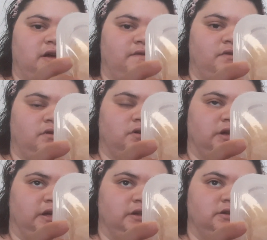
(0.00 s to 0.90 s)
ever
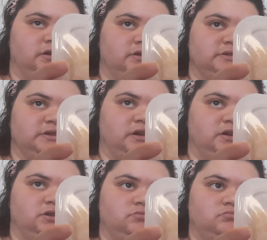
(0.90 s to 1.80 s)
eat is
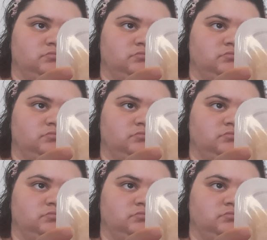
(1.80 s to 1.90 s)
like,